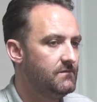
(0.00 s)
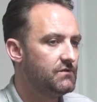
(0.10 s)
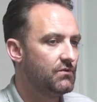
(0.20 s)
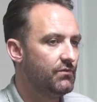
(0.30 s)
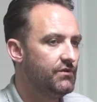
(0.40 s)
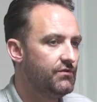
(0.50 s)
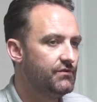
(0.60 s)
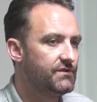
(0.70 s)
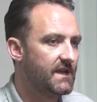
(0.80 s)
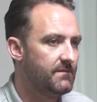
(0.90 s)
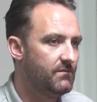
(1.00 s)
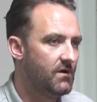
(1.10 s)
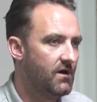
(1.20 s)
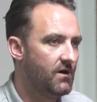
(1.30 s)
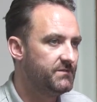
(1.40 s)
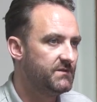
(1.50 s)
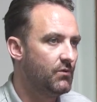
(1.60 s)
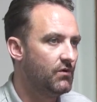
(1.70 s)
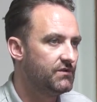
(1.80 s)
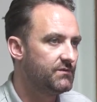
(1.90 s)
So we used
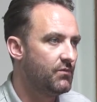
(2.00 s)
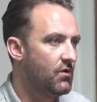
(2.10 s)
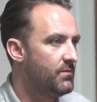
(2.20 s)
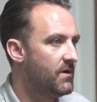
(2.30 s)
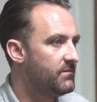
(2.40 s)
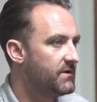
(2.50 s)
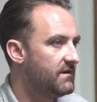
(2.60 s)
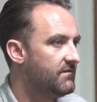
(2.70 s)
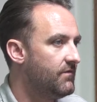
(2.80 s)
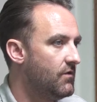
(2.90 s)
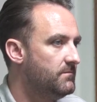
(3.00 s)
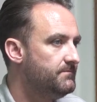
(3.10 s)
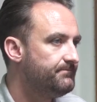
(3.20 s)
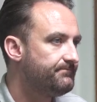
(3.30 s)
HubSpot's pop-up kind of form.